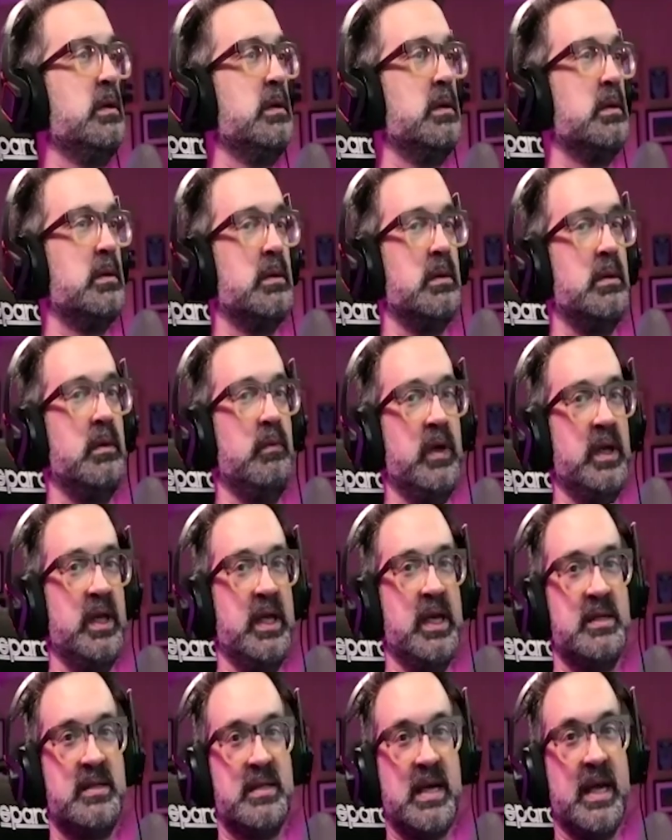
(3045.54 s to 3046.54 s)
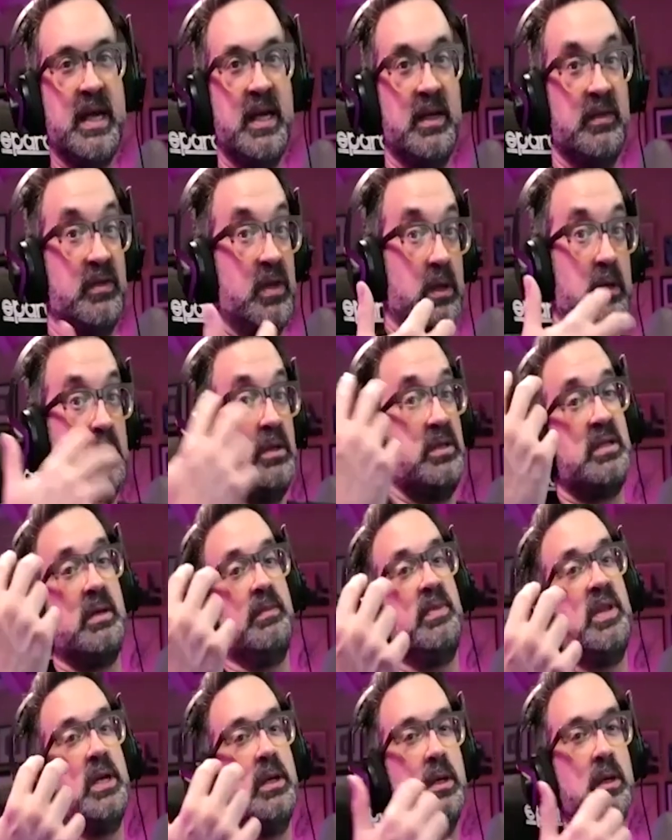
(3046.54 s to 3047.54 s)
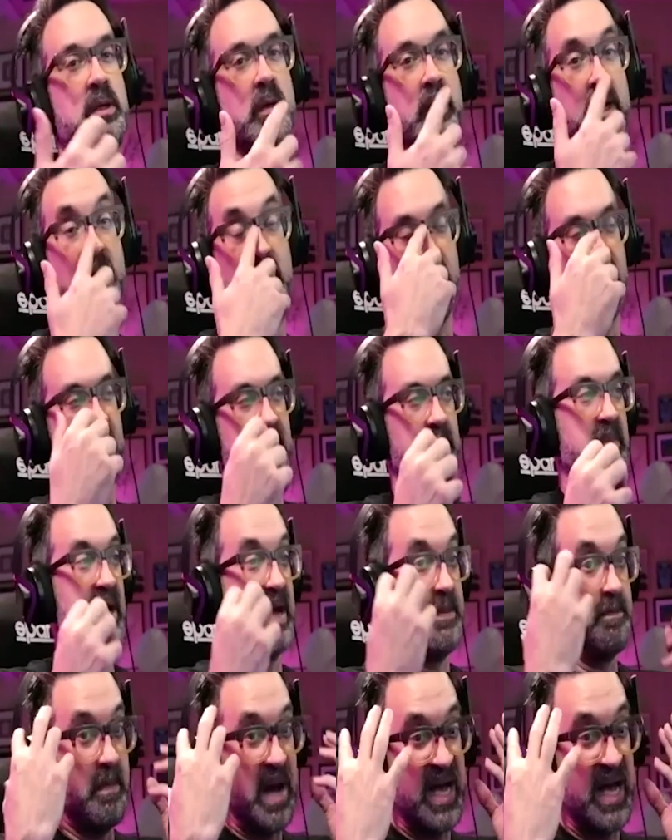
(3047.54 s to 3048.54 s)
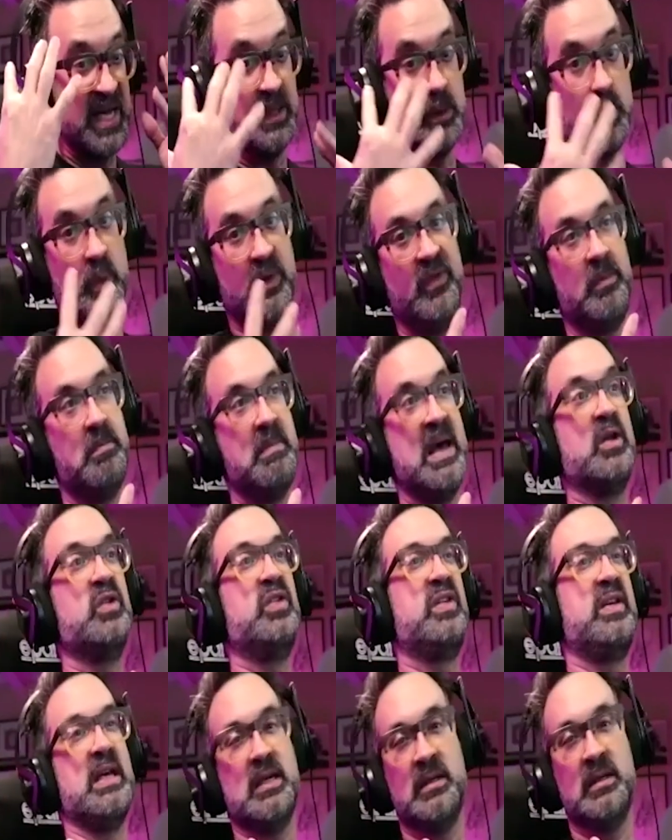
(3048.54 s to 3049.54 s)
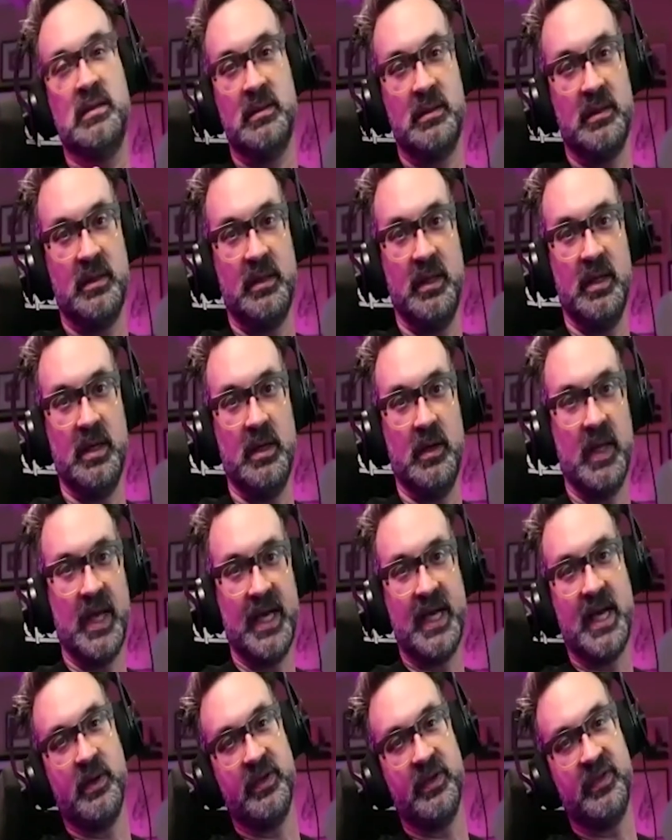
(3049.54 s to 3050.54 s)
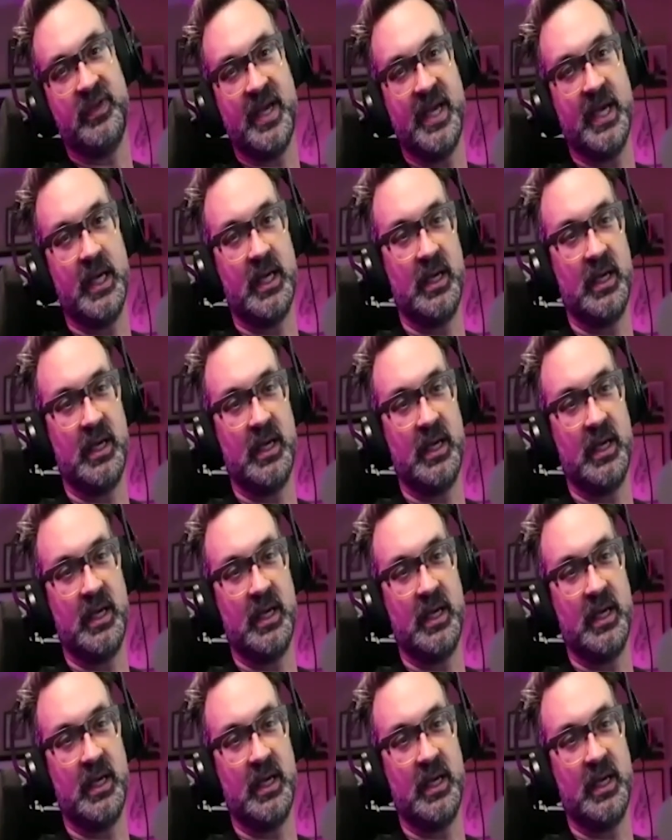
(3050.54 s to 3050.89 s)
really exciting to learn something new. And it like, my mind was melting, you know, like I was like,